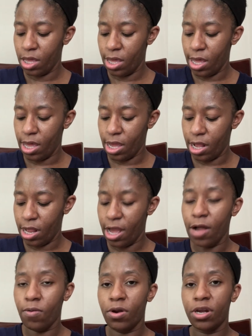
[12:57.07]
And
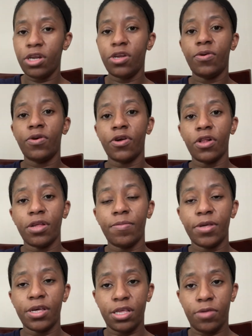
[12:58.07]
I wanted to do it early
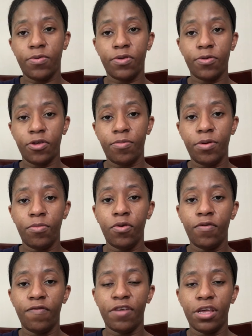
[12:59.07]
because we're supposed to be
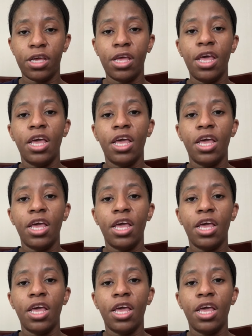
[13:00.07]
moving.